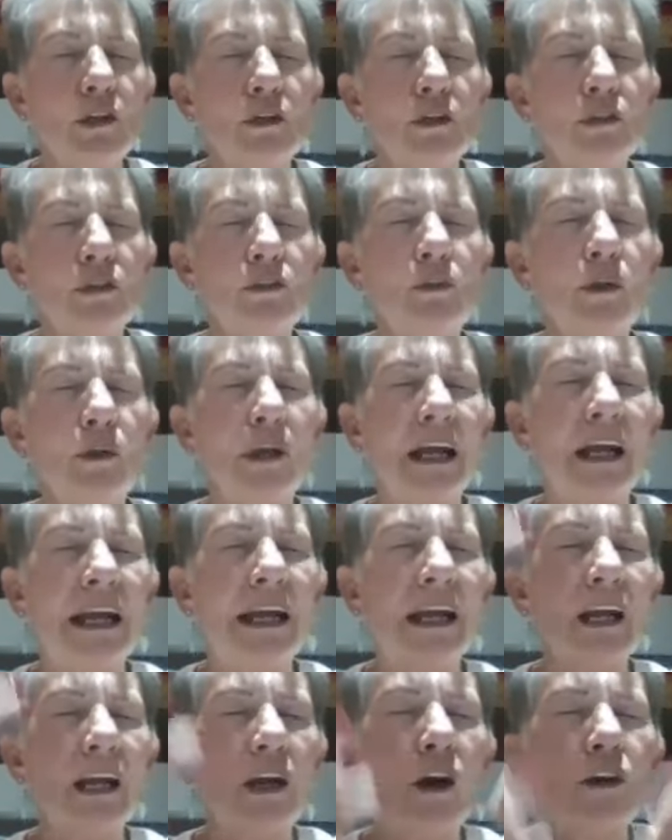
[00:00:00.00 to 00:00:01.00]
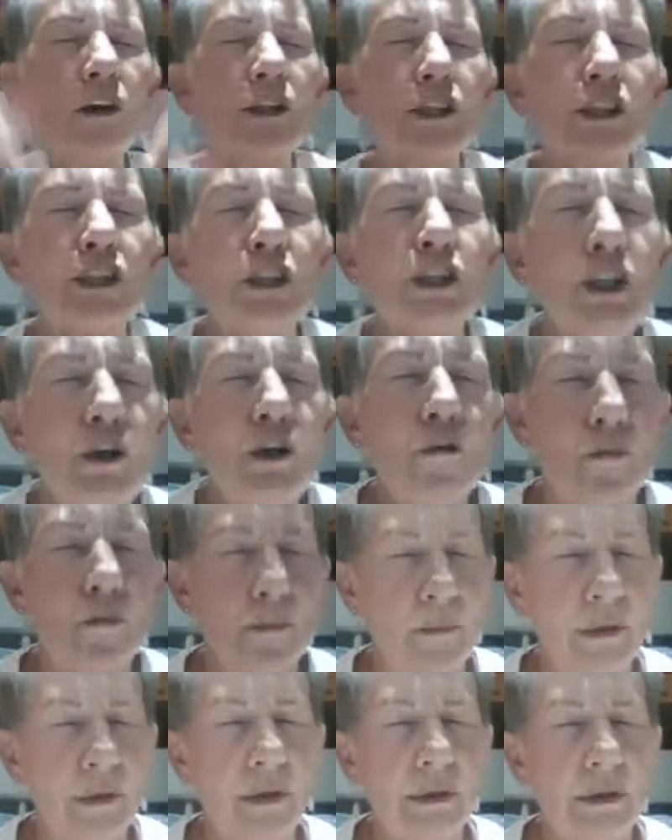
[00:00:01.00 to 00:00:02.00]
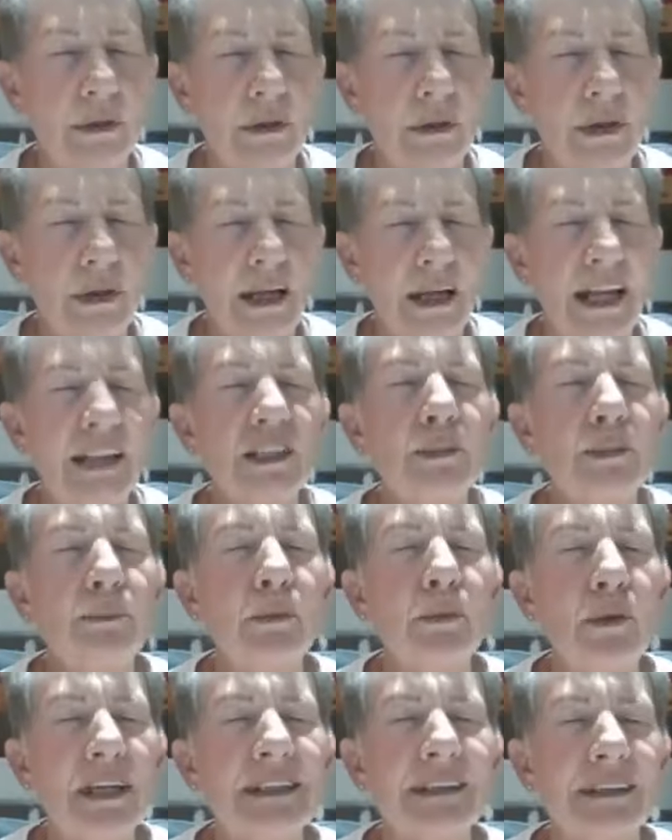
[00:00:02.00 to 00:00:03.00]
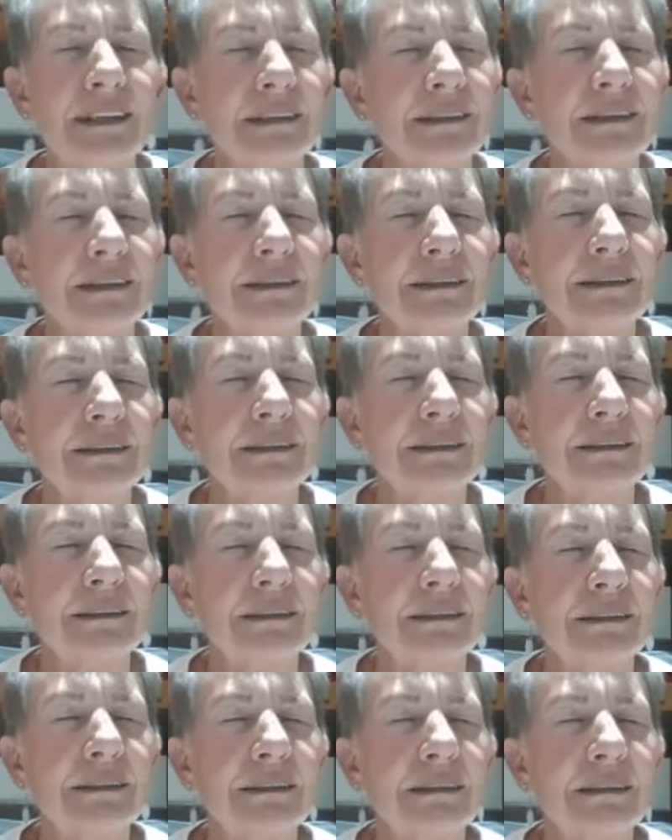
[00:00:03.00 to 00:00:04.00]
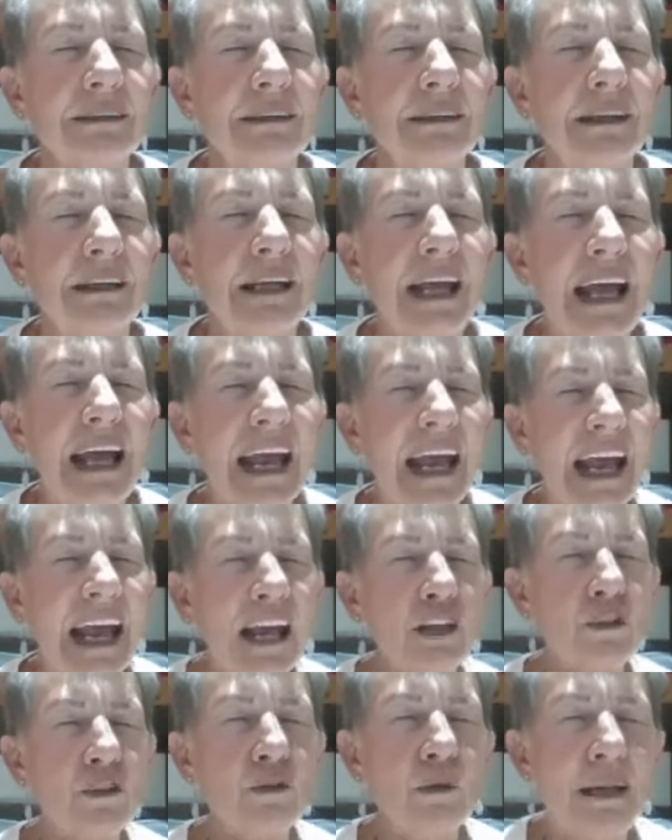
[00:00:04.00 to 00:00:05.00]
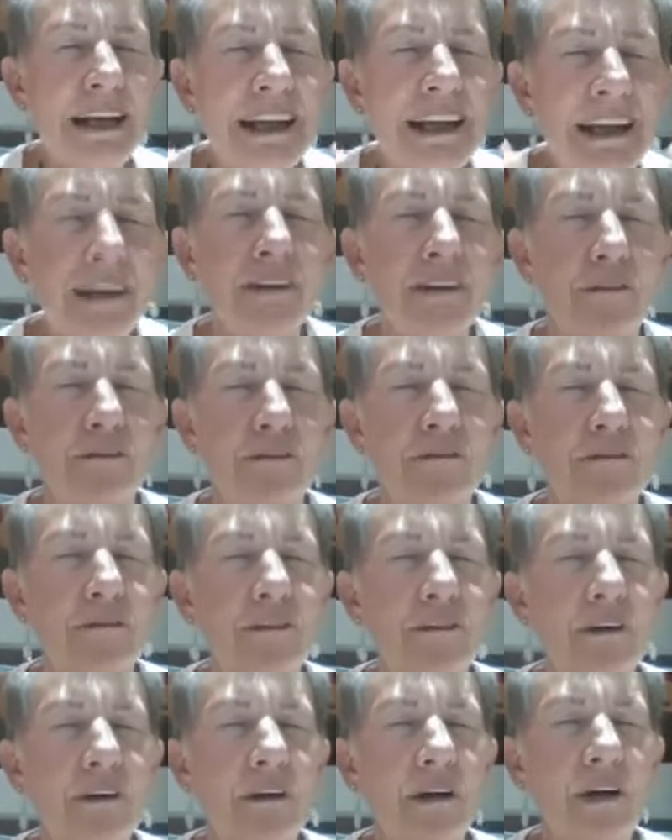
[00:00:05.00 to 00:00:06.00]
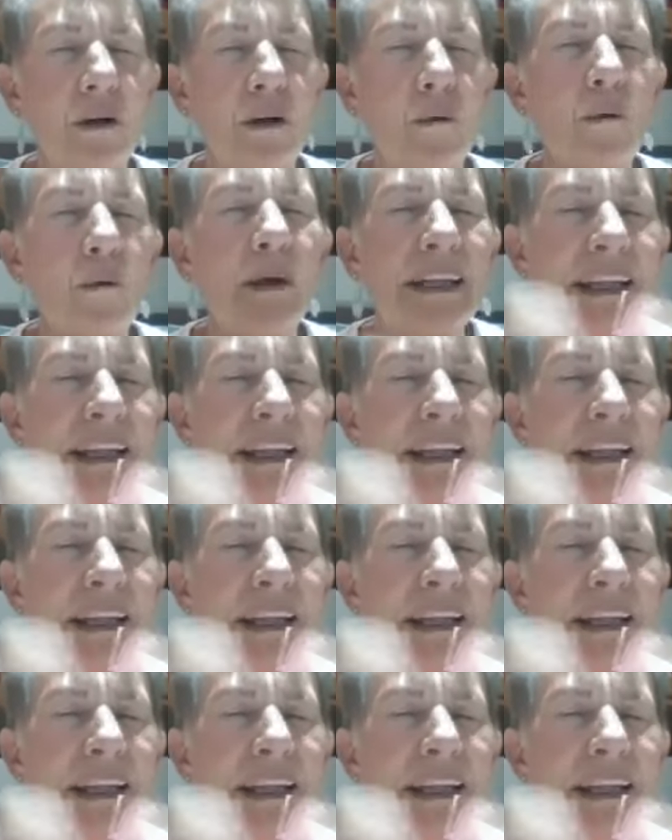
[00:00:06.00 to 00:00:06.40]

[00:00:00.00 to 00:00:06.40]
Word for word: to consume his presence and to live what